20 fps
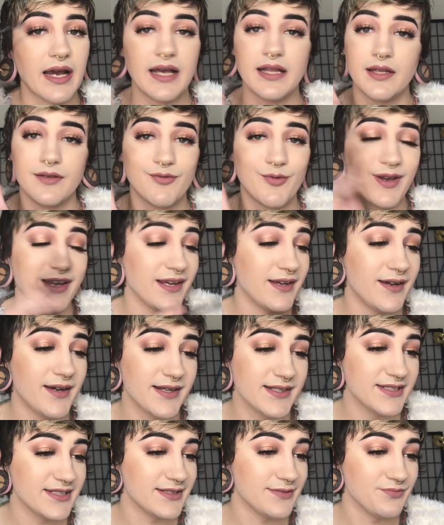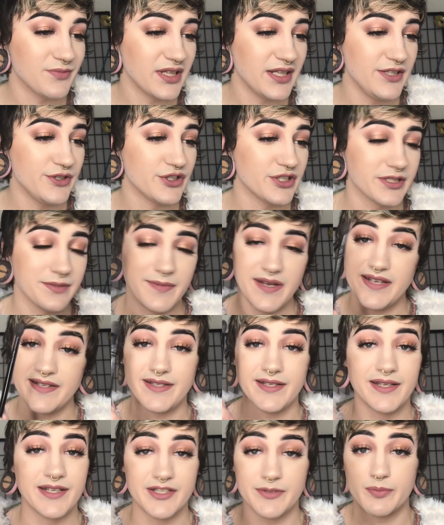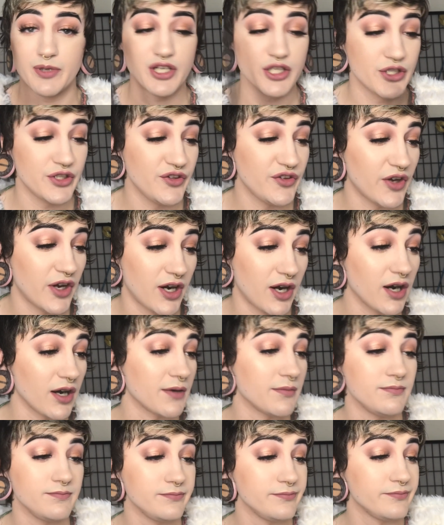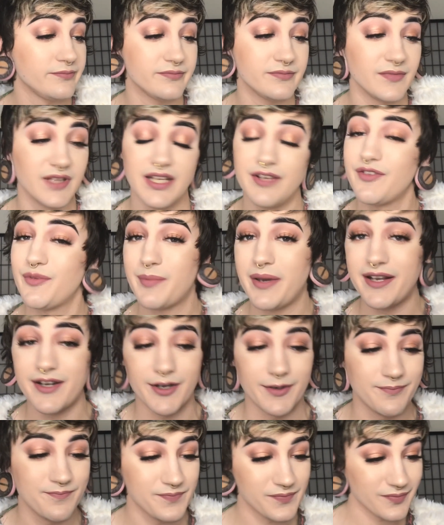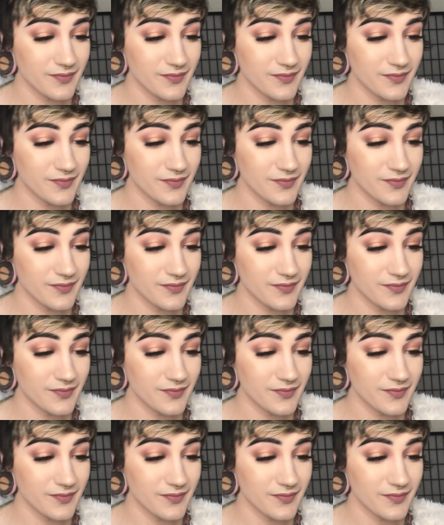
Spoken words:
I love Wayne Goss. He's just amazing. His brushes are even better.